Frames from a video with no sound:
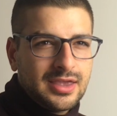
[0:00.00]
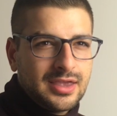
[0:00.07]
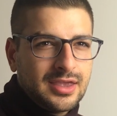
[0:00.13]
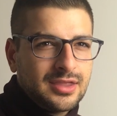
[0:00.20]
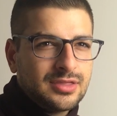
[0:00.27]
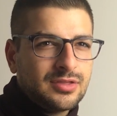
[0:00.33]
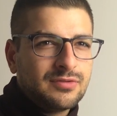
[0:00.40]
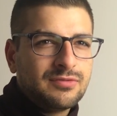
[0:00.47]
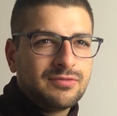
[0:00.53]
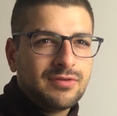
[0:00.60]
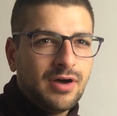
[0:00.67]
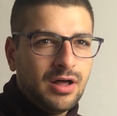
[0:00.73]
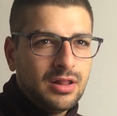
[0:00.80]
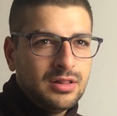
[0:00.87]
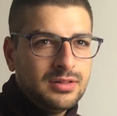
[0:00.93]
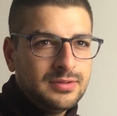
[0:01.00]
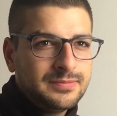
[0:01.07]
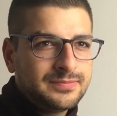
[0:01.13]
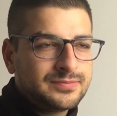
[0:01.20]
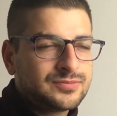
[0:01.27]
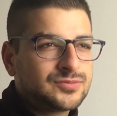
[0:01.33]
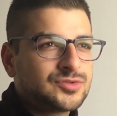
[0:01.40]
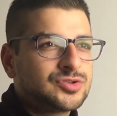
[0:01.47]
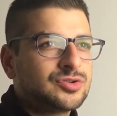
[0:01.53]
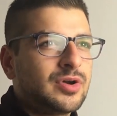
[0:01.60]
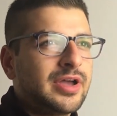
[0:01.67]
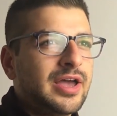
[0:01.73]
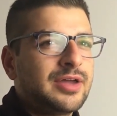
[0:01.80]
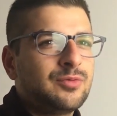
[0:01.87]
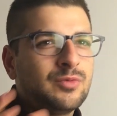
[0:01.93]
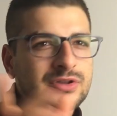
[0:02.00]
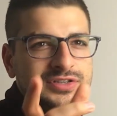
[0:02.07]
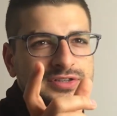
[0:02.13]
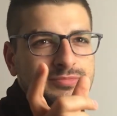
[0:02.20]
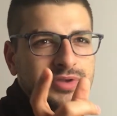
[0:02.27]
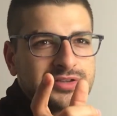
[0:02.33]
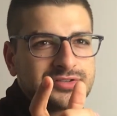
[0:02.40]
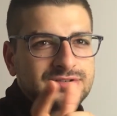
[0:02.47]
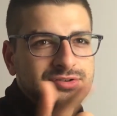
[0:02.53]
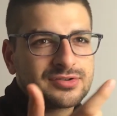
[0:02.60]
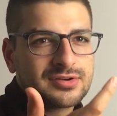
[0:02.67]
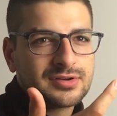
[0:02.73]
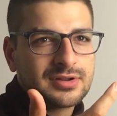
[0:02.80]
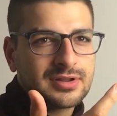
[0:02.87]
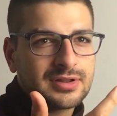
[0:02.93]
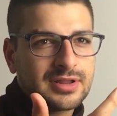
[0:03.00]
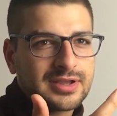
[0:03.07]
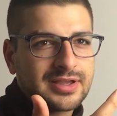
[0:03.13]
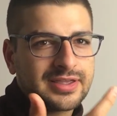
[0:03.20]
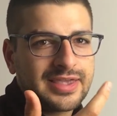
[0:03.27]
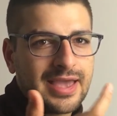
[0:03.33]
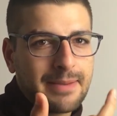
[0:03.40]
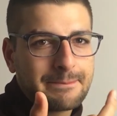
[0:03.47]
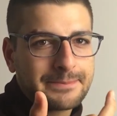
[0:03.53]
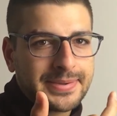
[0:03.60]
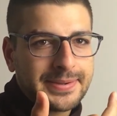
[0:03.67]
the fall, so I had one semester like a gap.